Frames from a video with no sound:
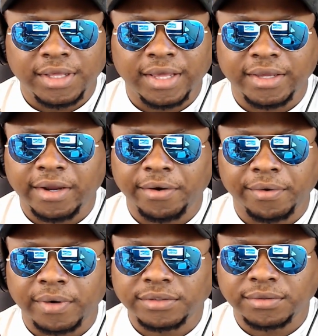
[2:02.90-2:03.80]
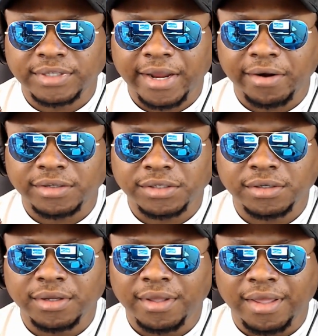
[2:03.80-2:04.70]
and Kerry Russell's
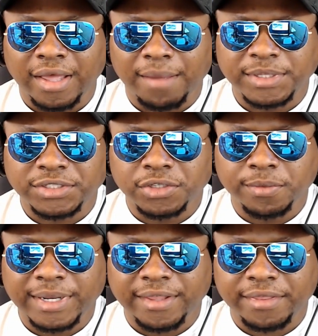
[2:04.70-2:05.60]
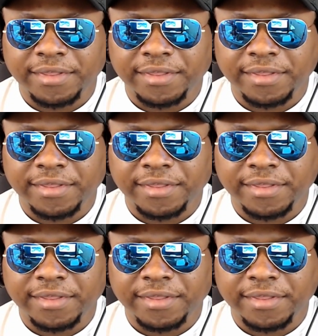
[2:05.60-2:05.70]
character, I'm assuming that